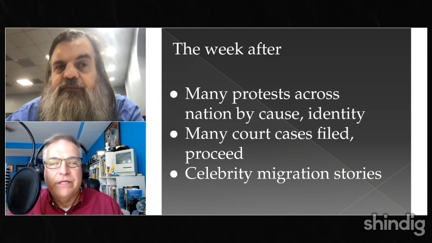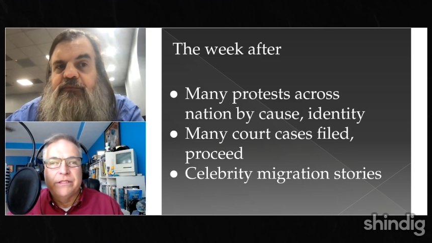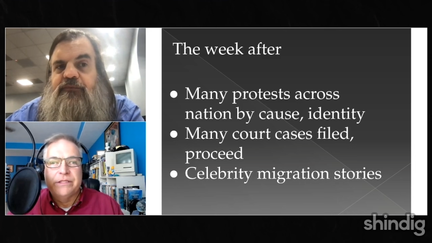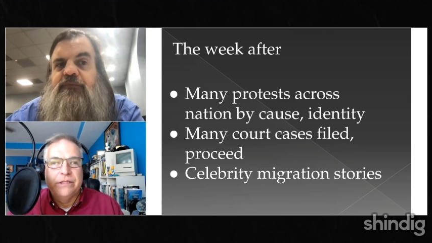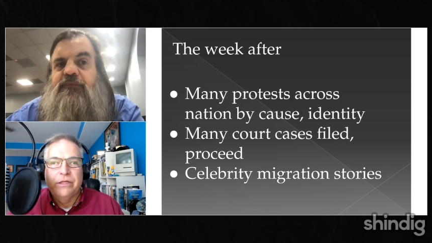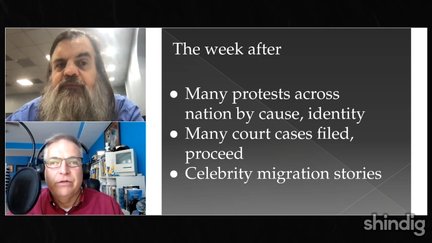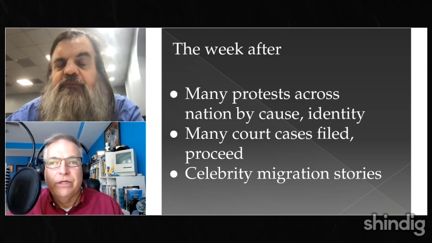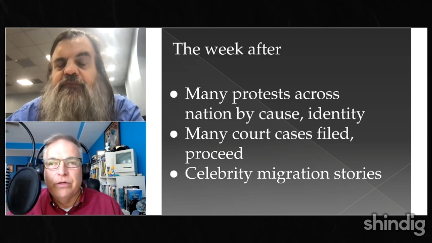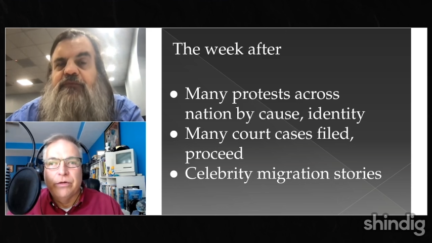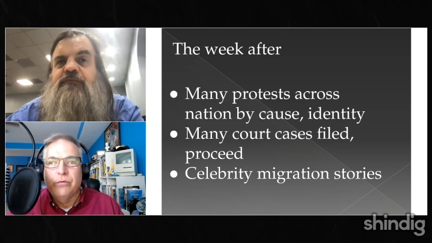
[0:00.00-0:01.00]
Speaker 1: yep. is that you know
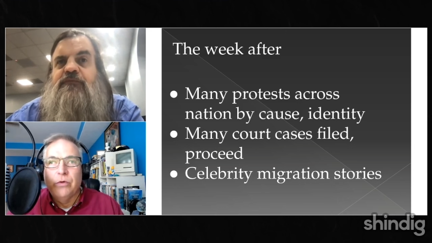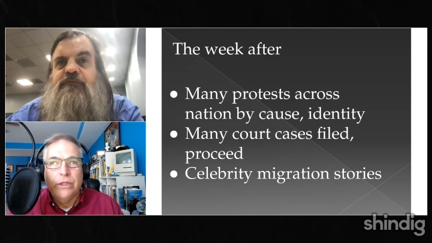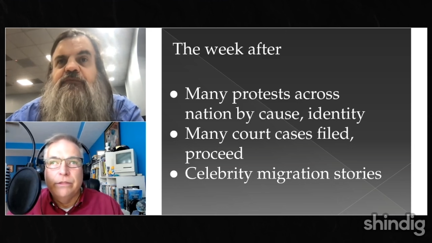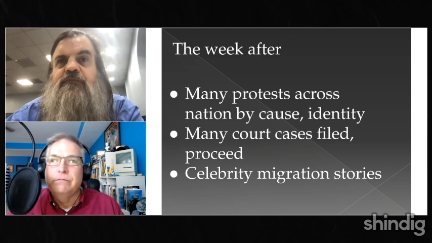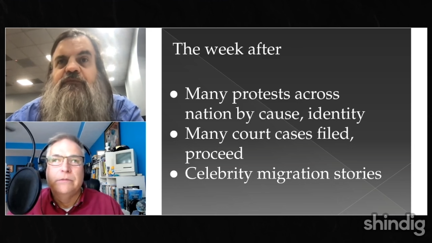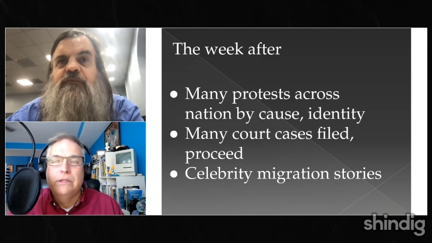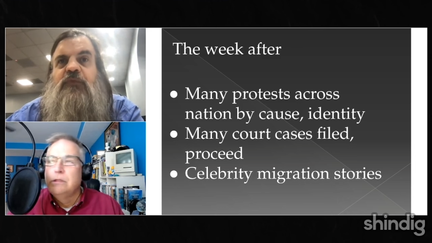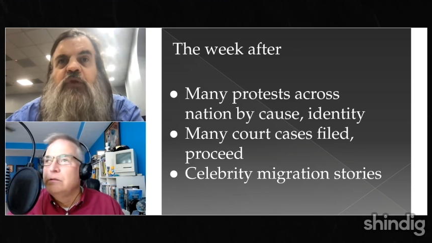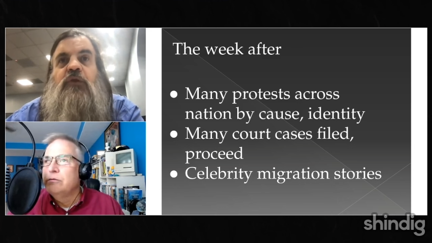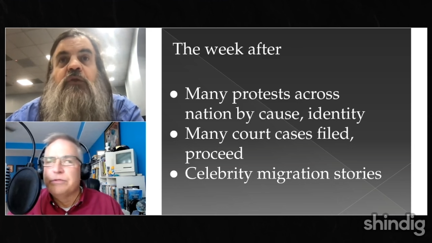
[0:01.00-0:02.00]
Hillary won
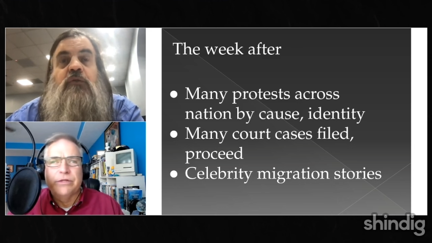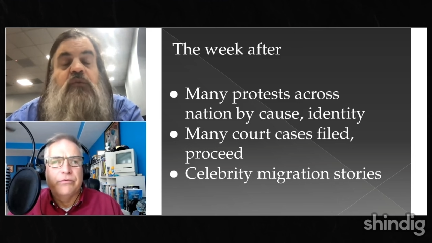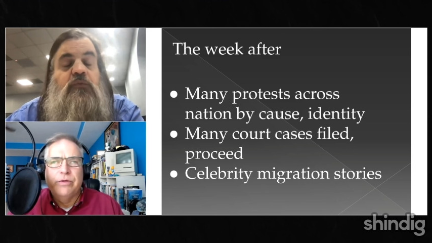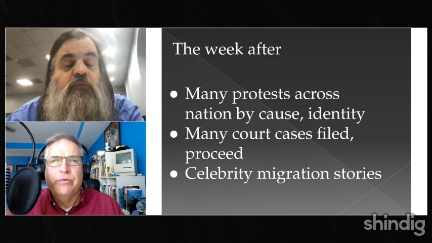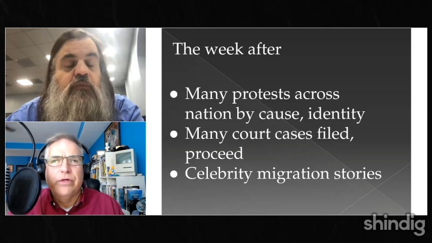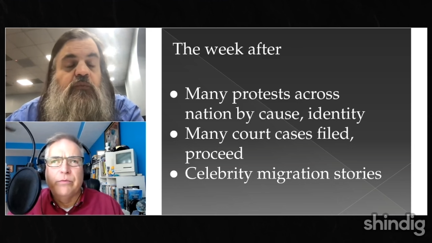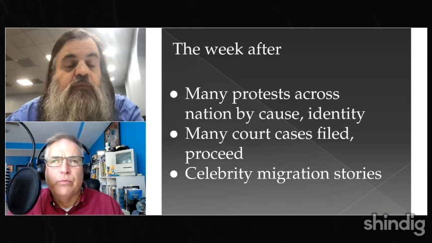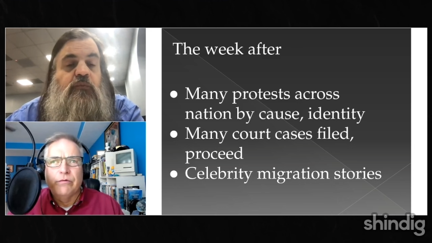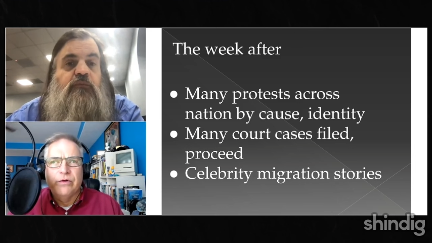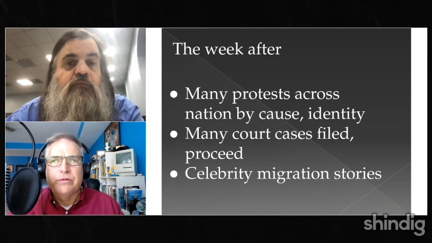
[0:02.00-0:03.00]
was it three million more
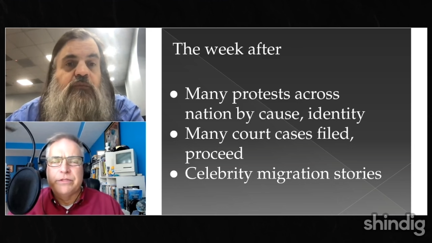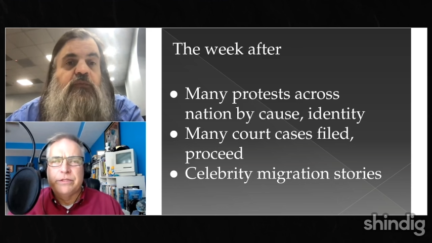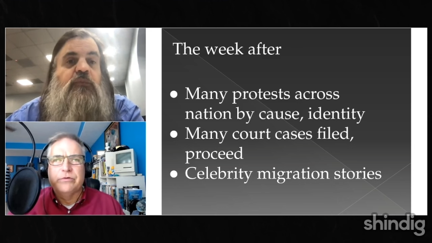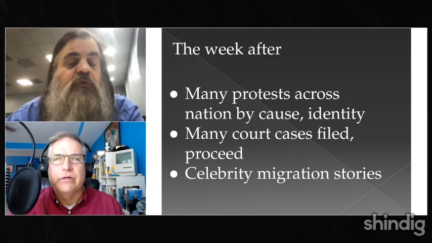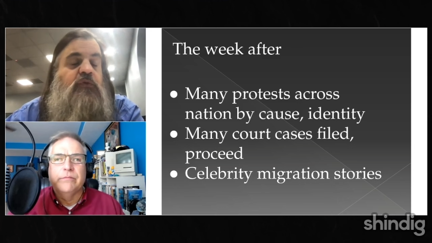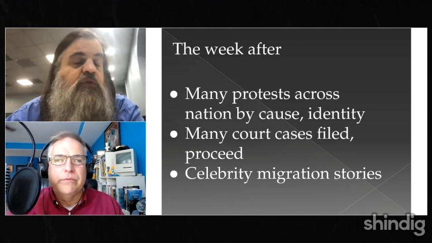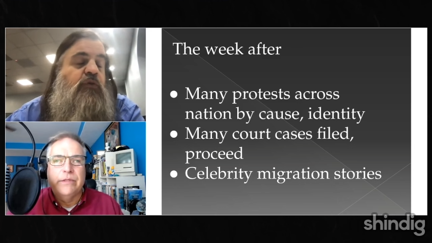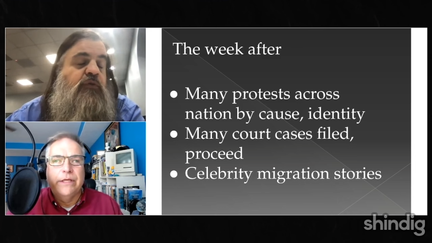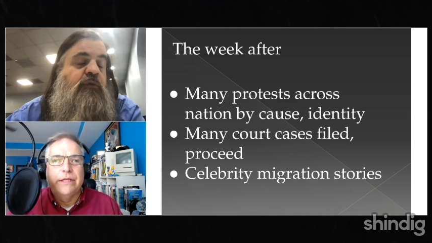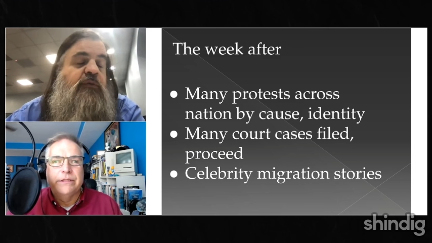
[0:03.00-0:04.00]
votes than Trump? So
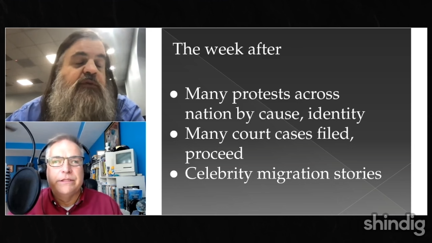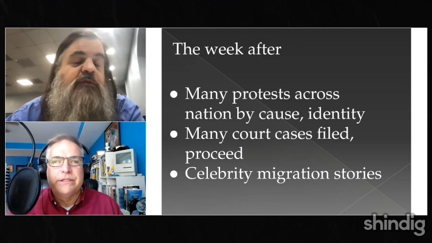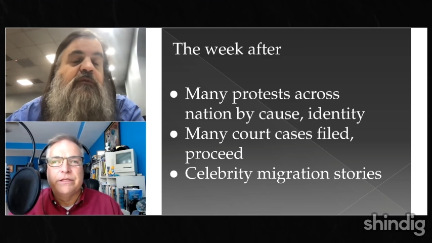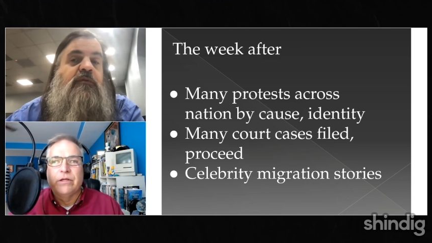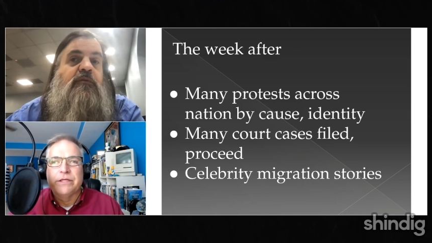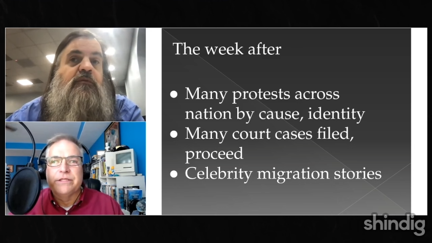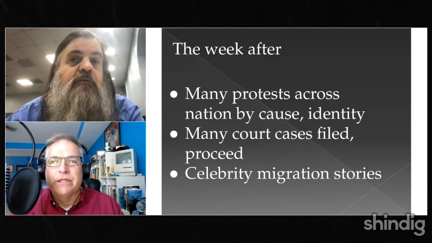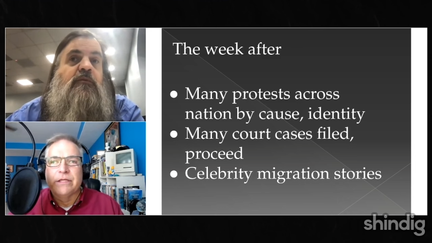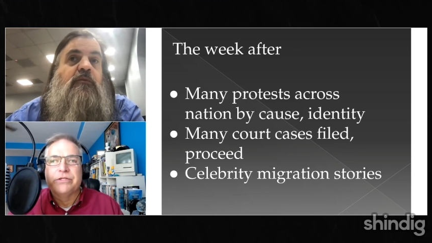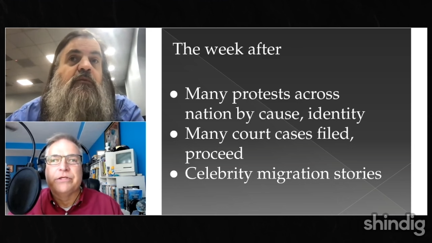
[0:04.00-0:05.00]
there was still lost the
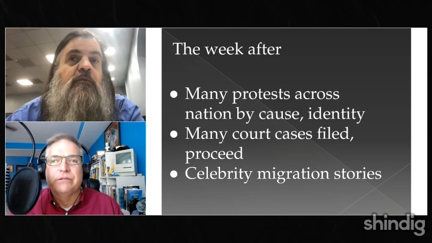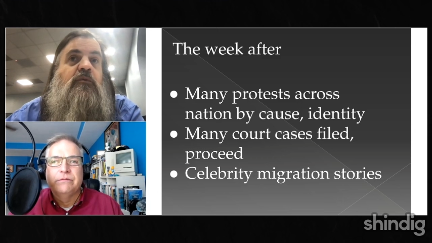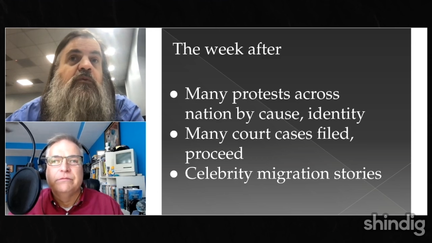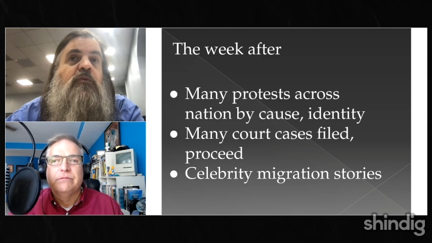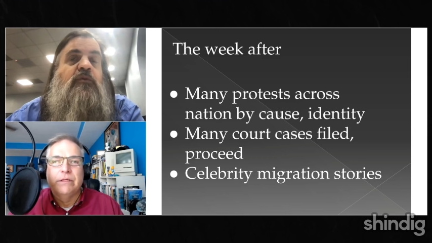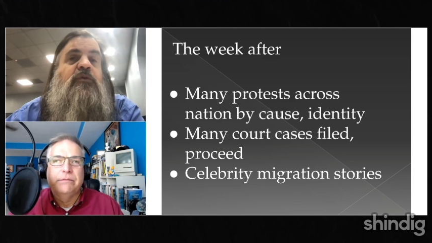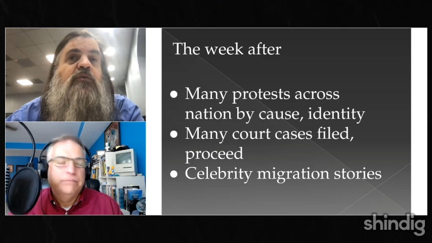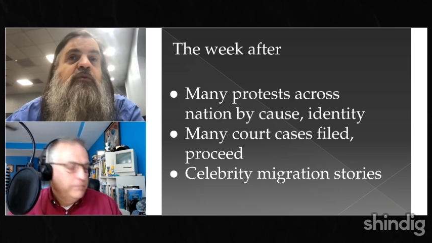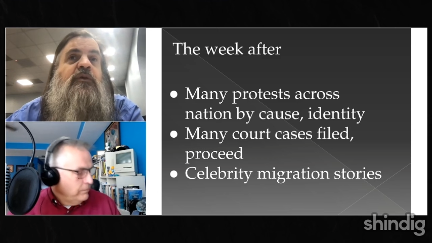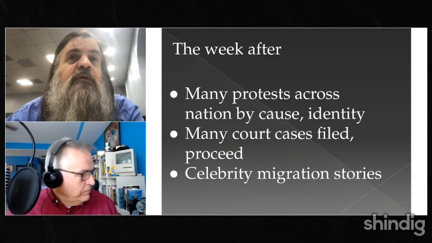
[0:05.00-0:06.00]
election.
Speaker 2: Right. So
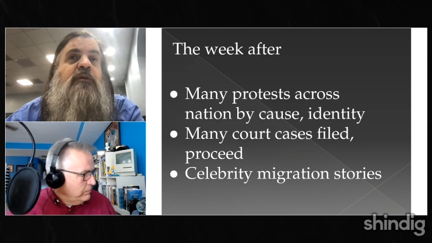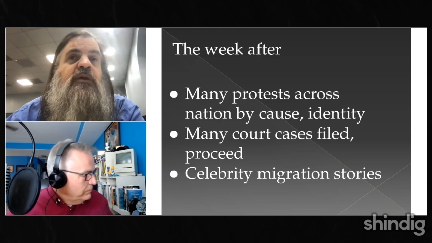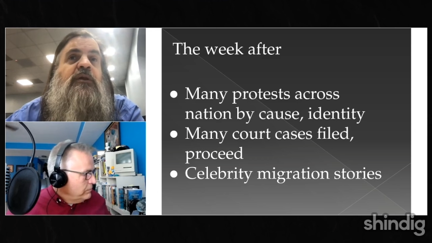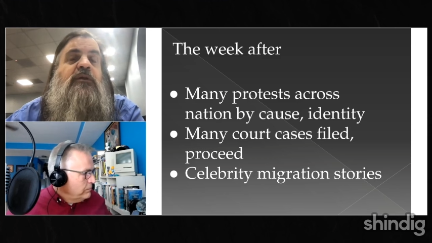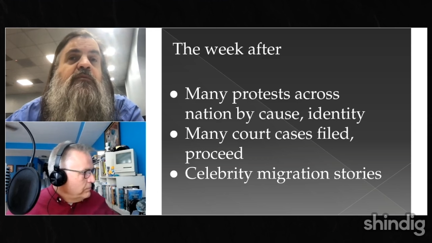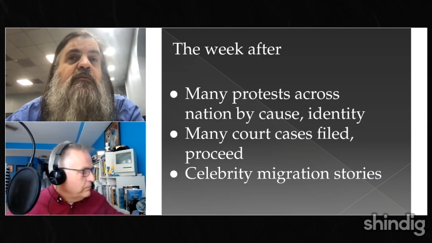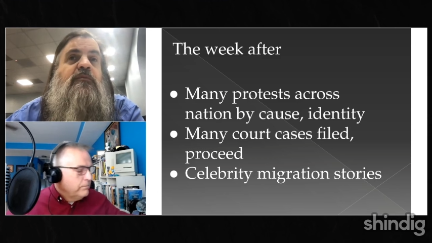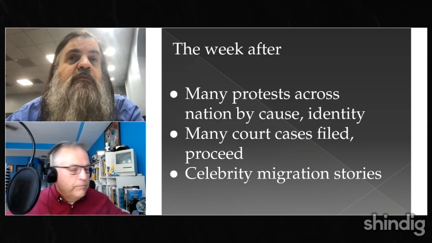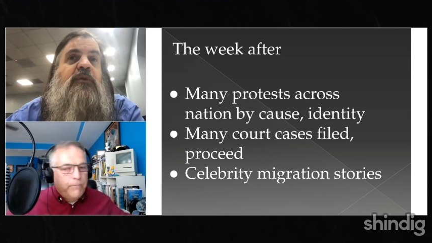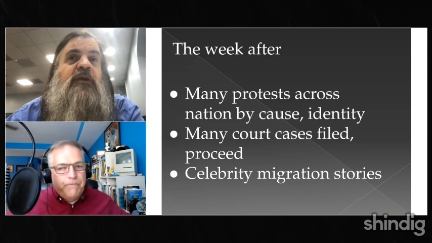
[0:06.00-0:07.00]
there um,
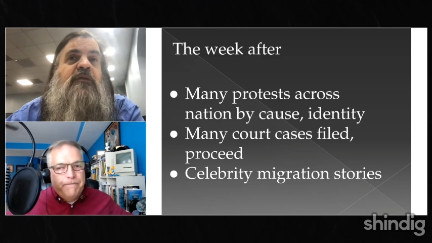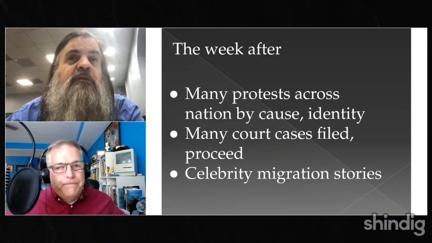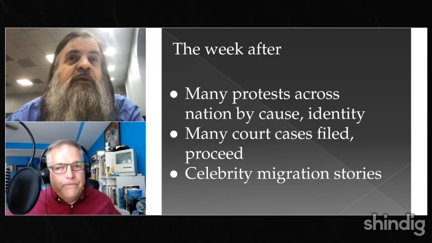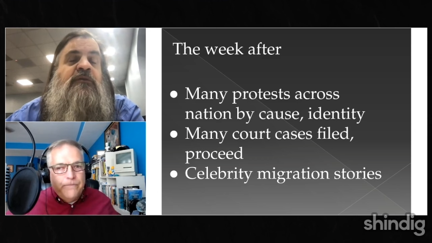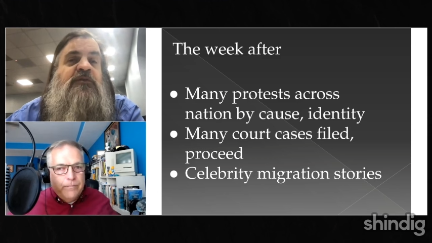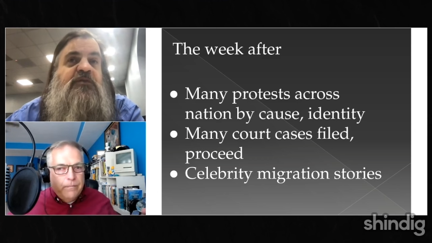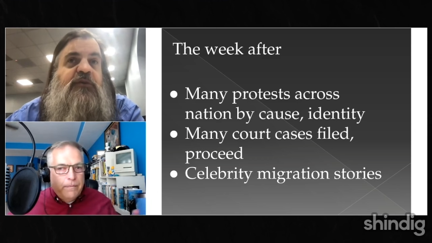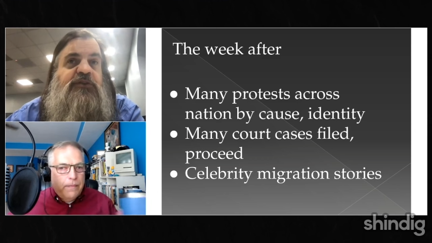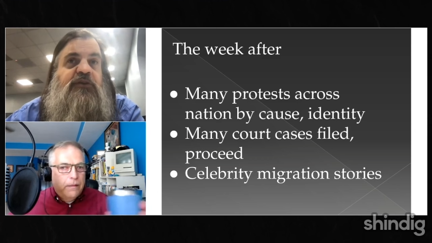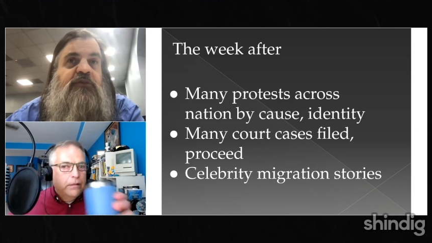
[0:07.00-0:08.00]
and and
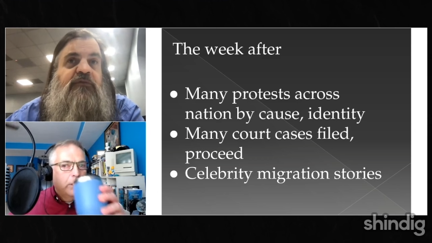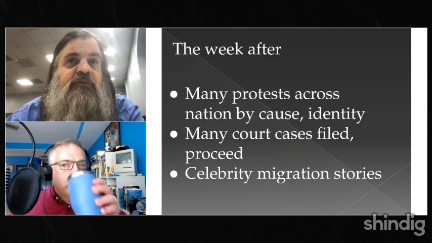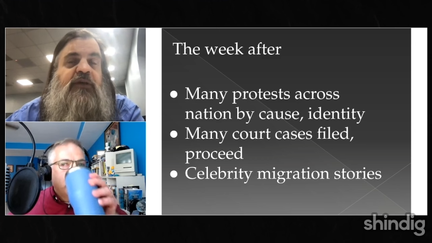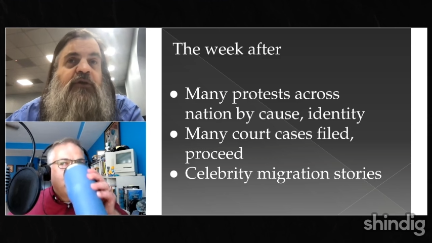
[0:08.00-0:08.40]
discussions over that